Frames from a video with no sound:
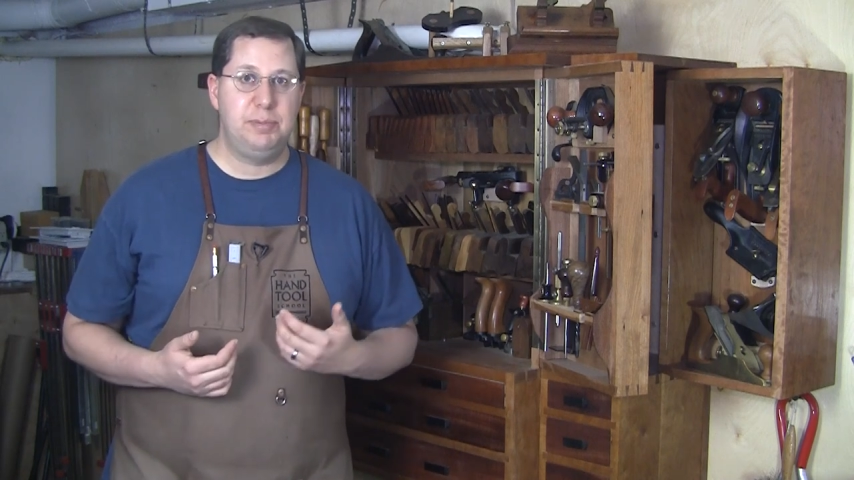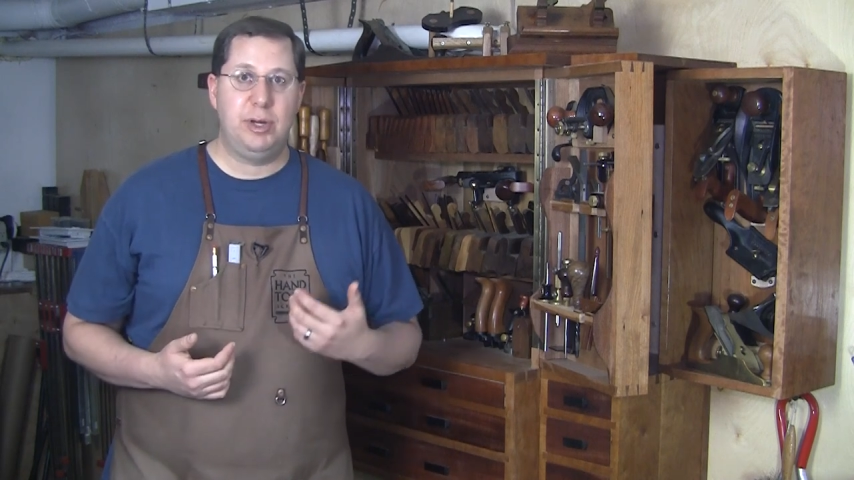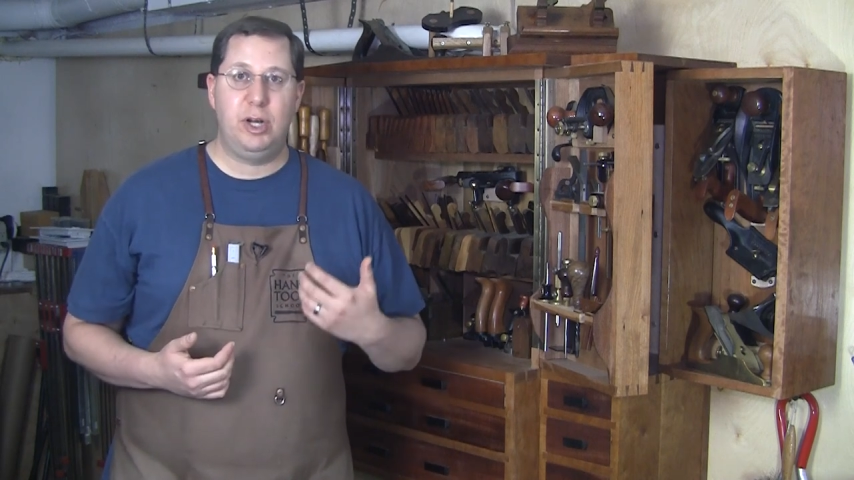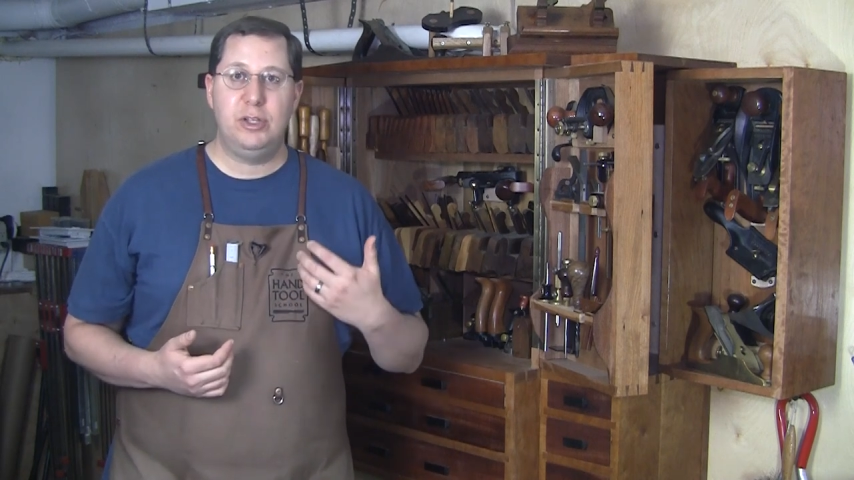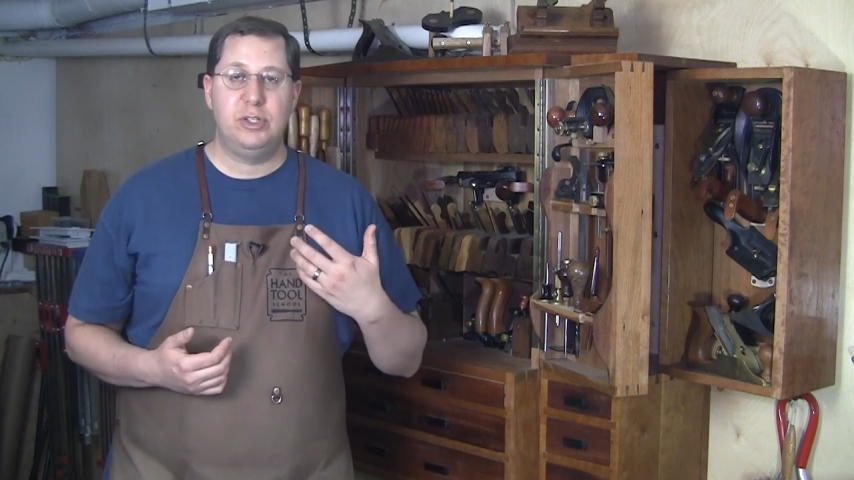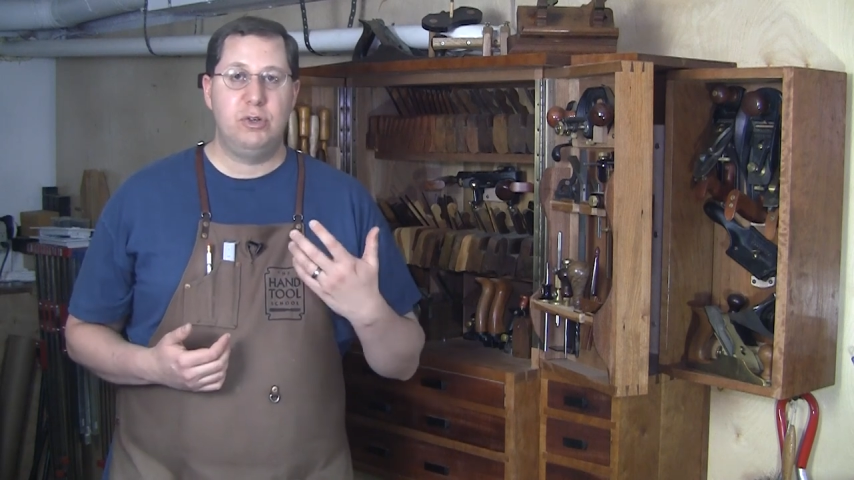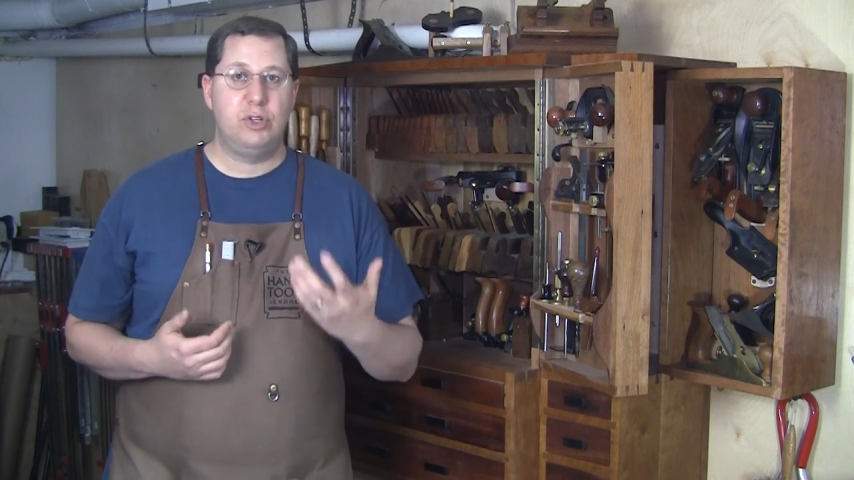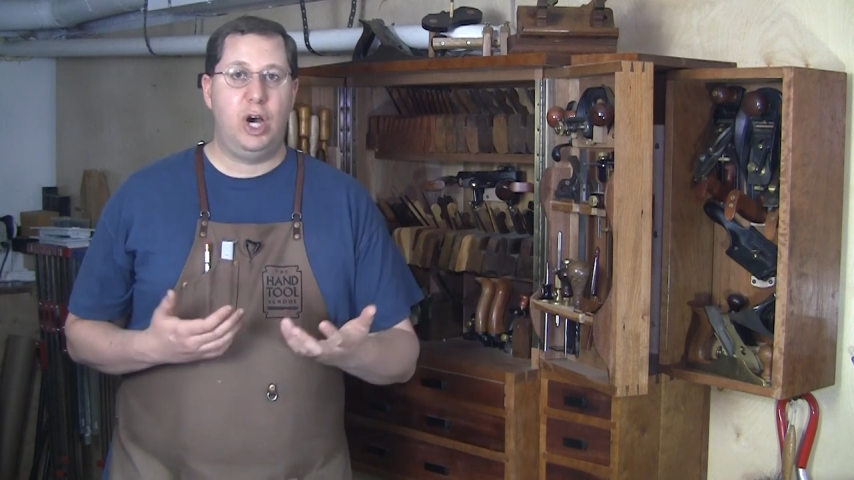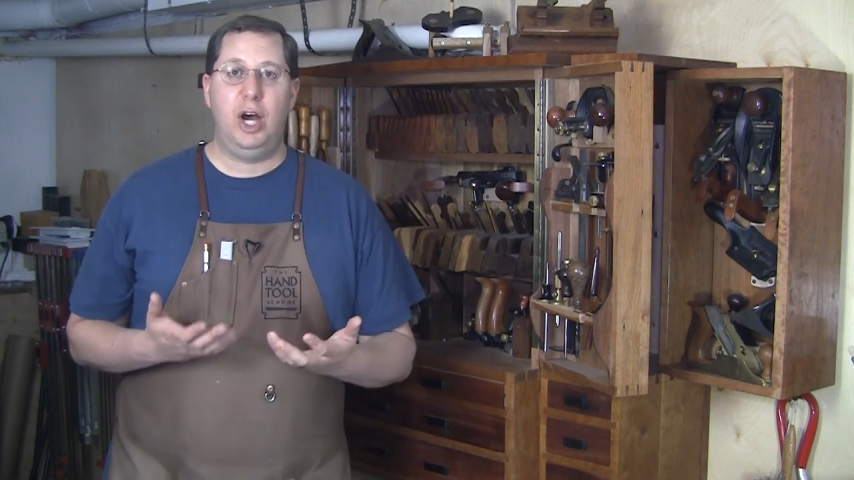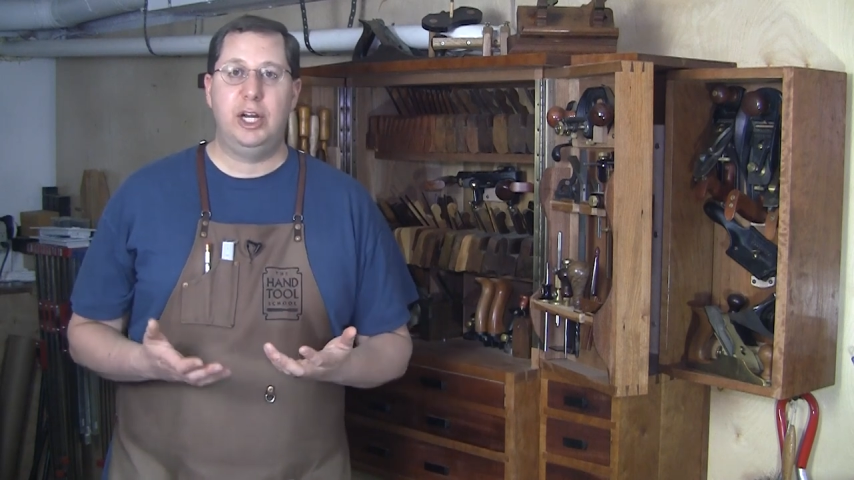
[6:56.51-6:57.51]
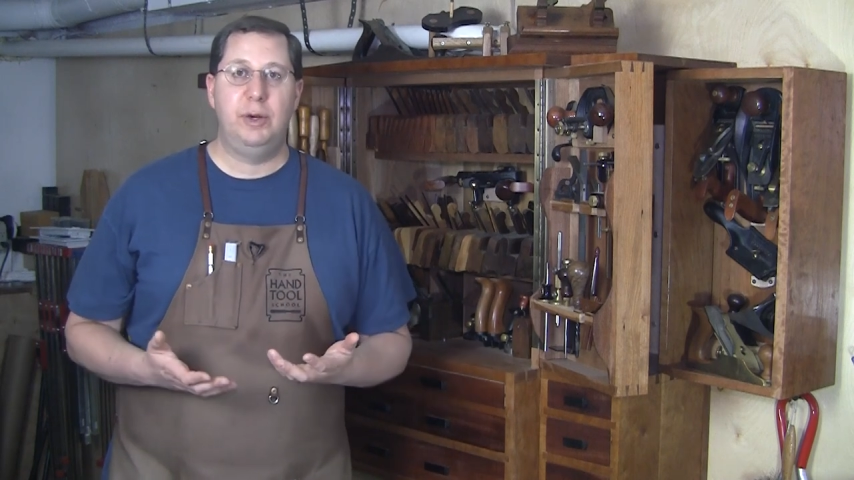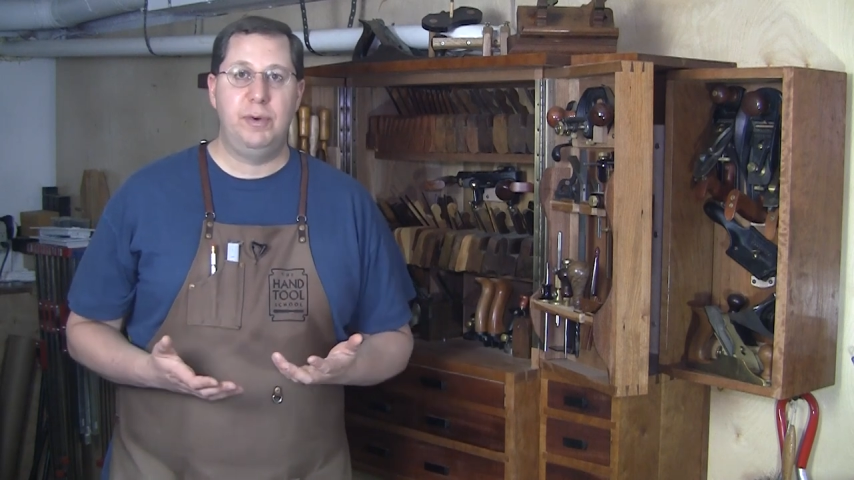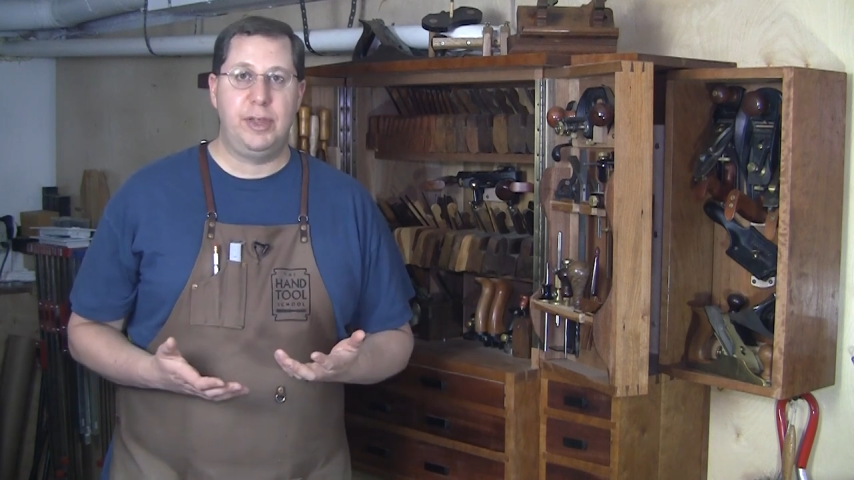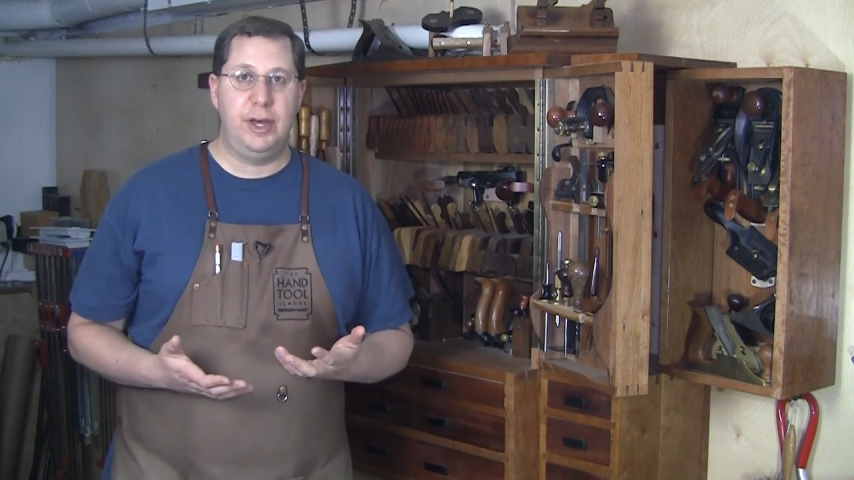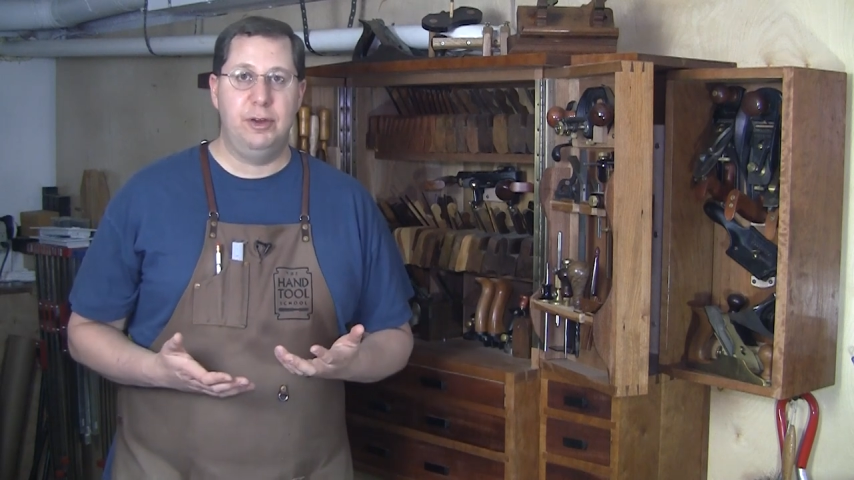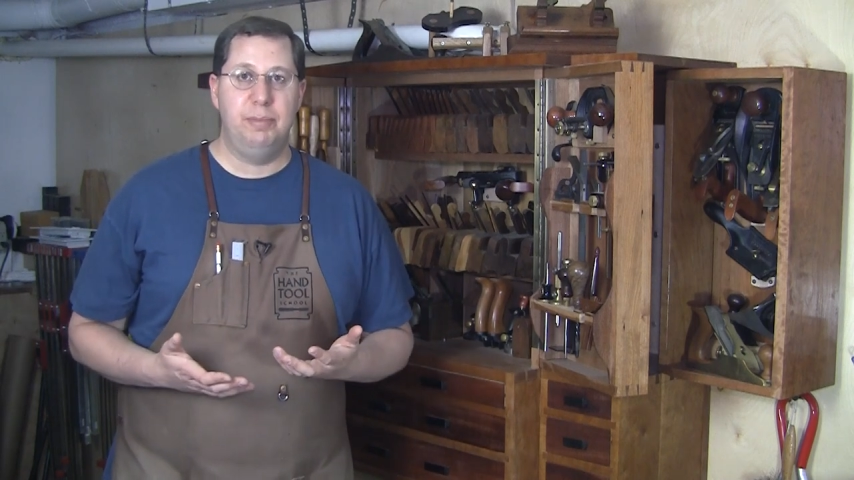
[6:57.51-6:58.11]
but also talking with other